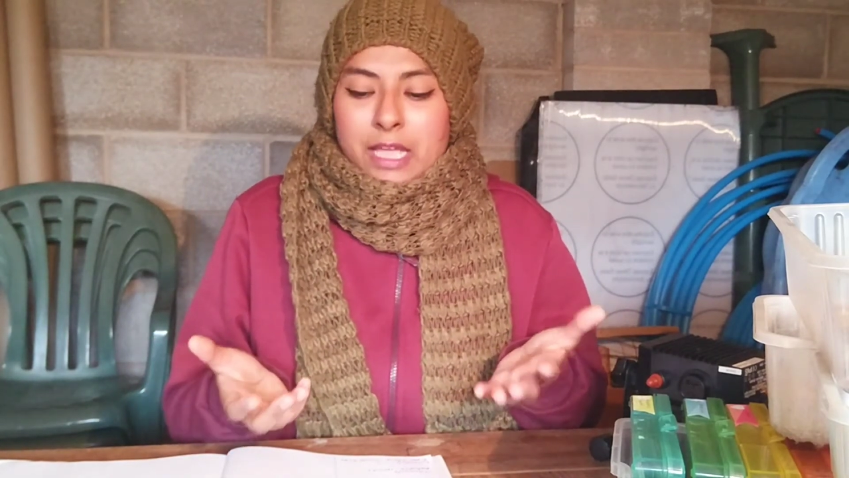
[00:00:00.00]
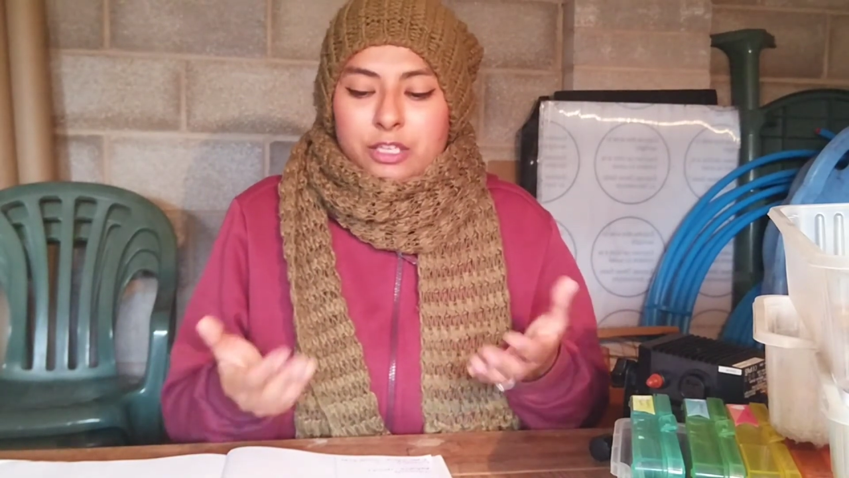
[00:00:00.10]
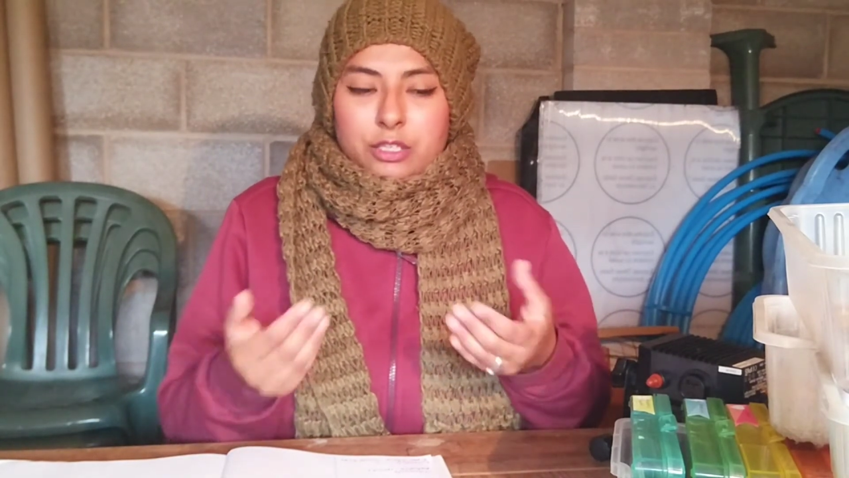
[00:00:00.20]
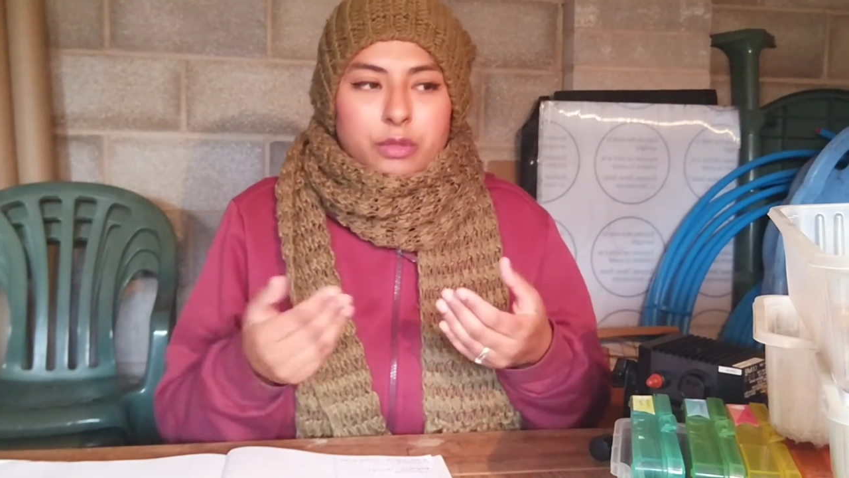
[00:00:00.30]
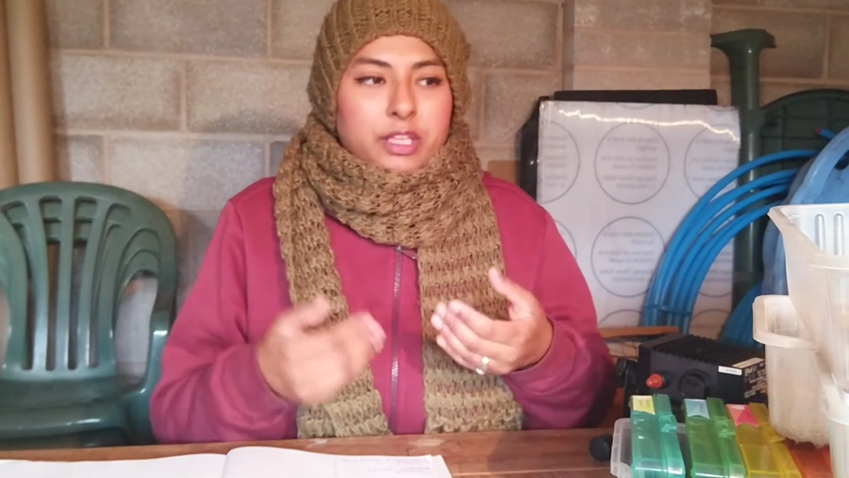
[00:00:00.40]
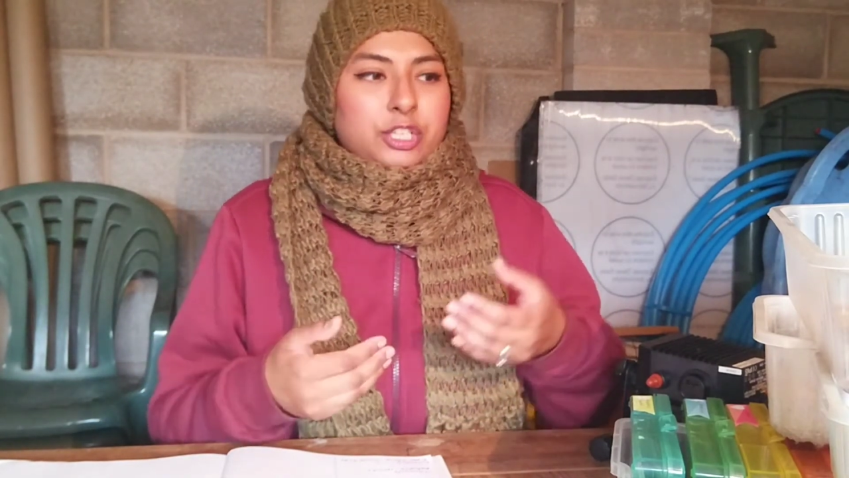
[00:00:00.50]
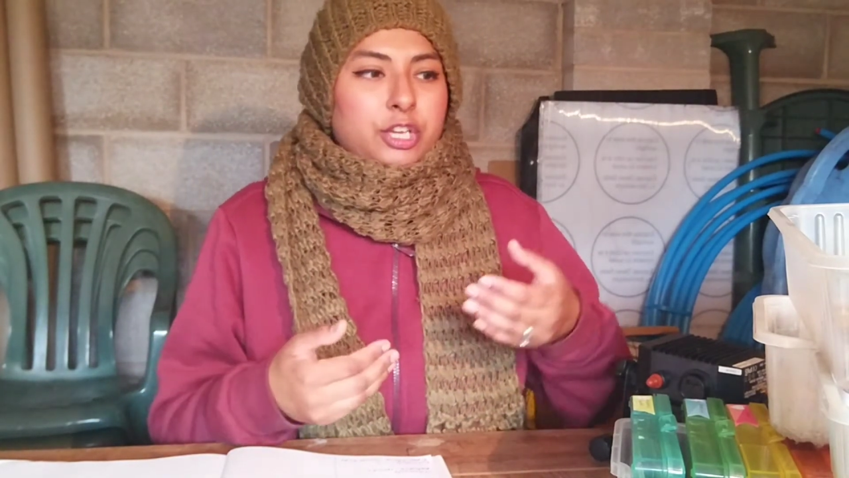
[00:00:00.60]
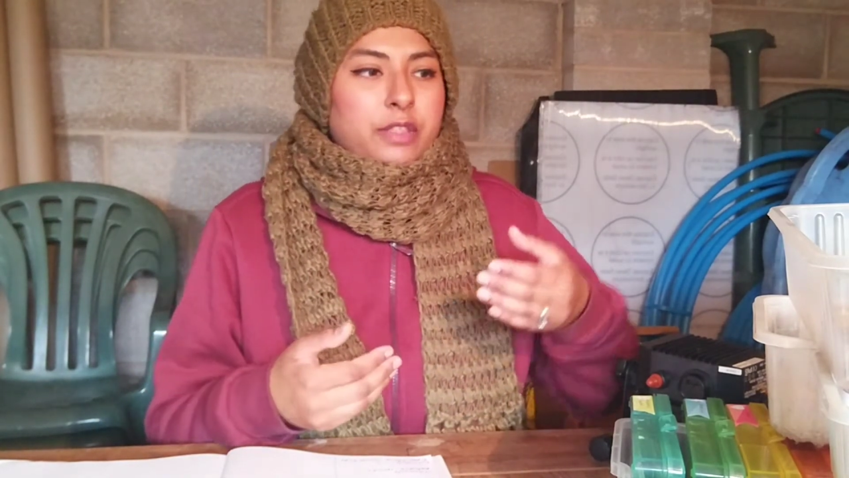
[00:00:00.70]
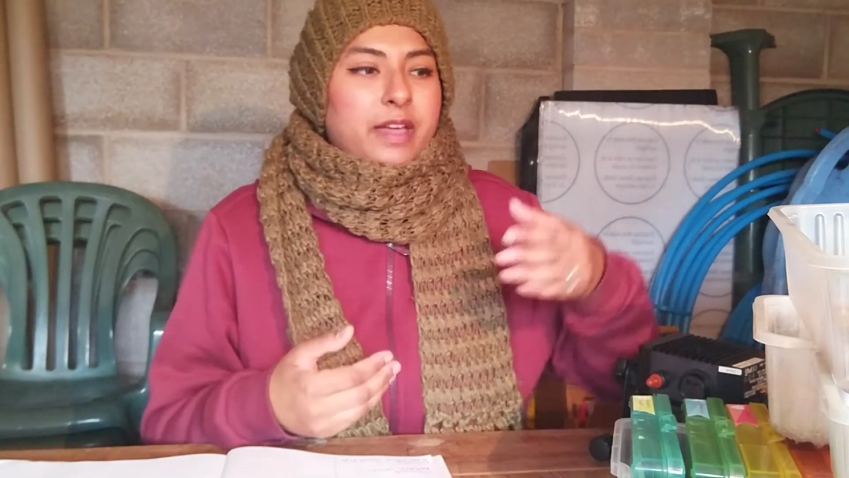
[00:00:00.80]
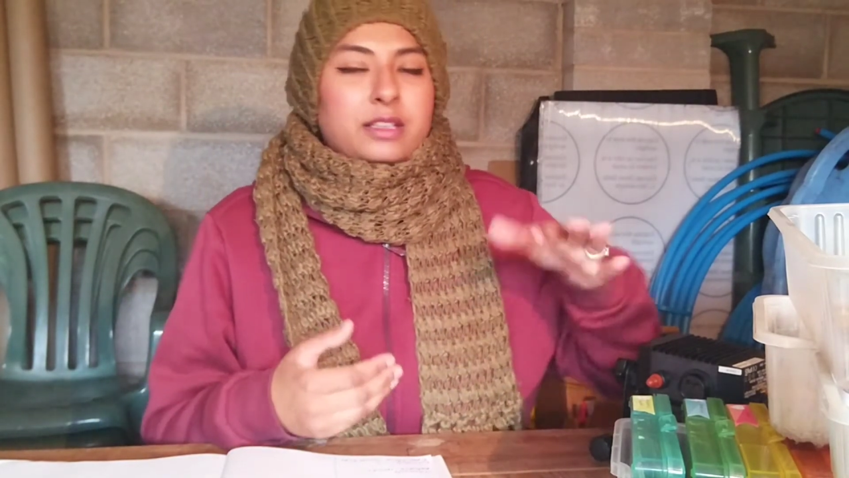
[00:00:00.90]
So this
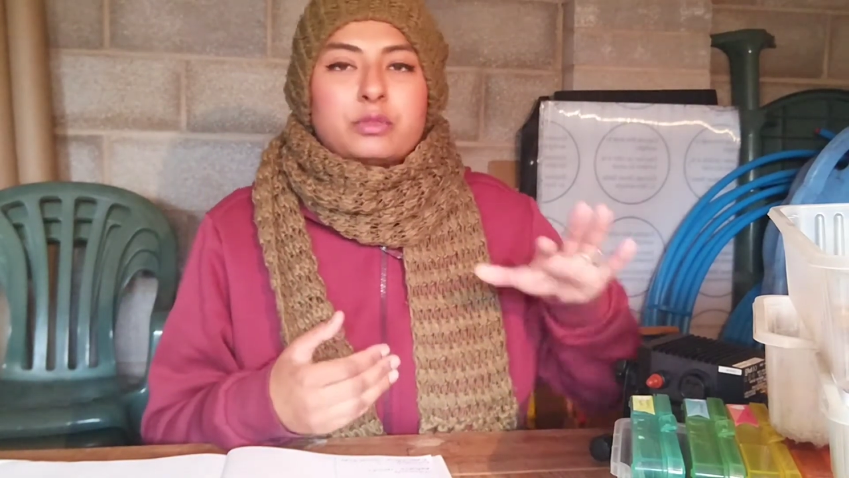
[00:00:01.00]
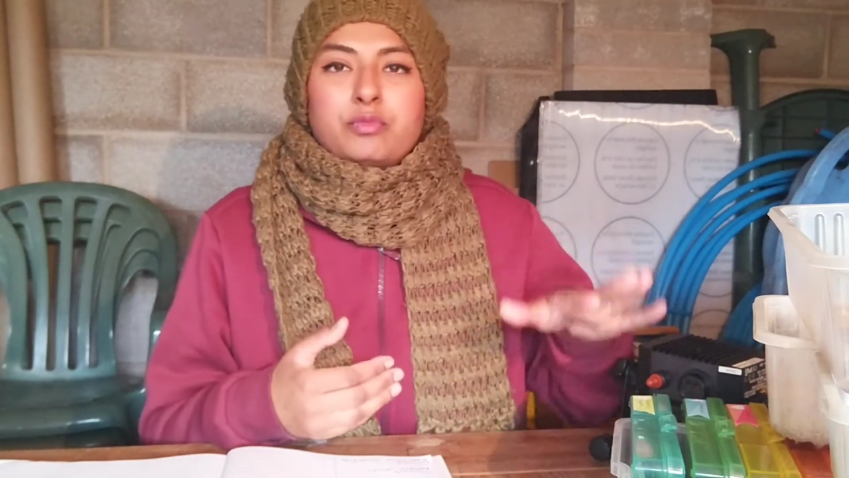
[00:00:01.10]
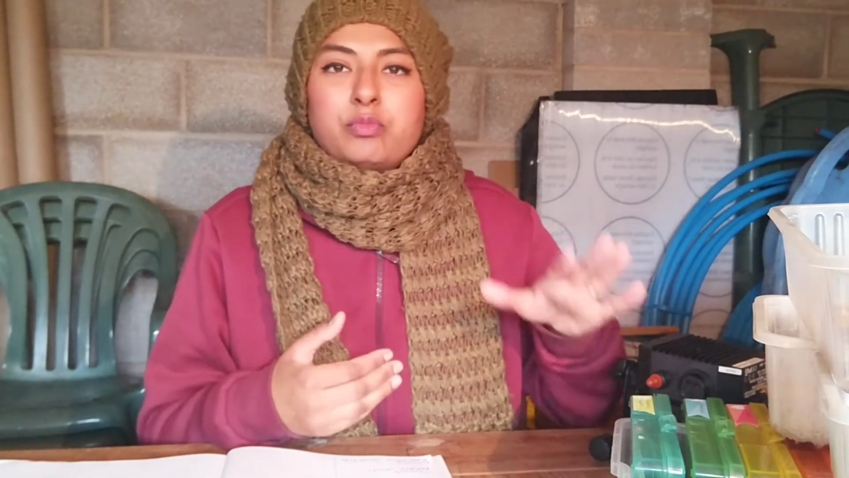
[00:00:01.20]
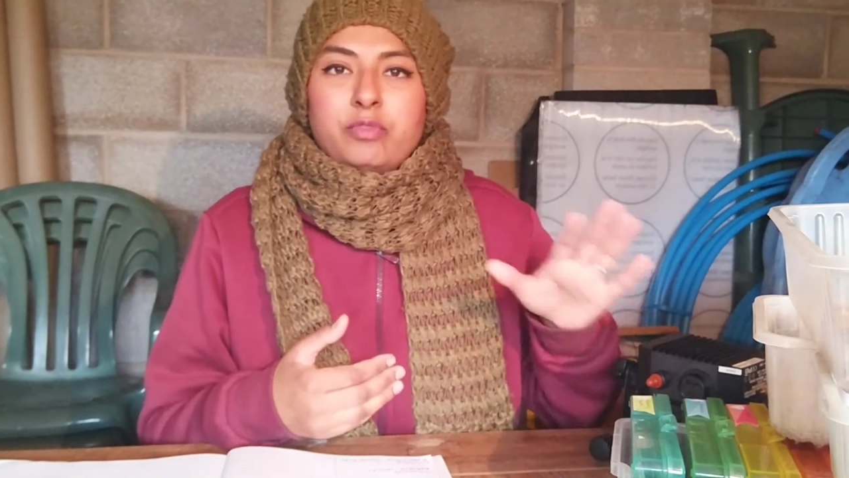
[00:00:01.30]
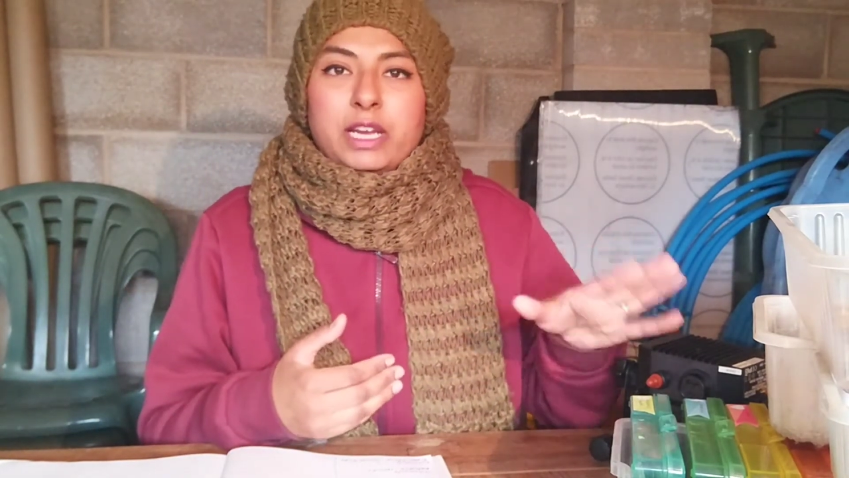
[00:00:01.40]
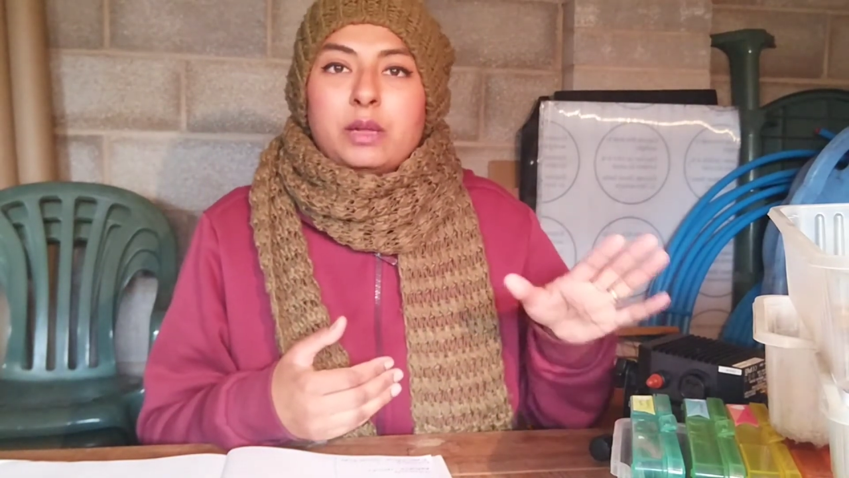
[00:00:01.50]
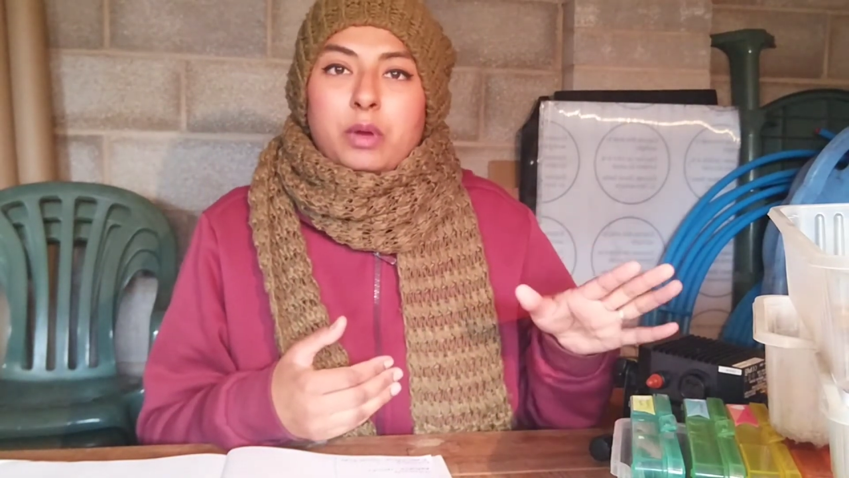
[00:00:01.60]
year, that's really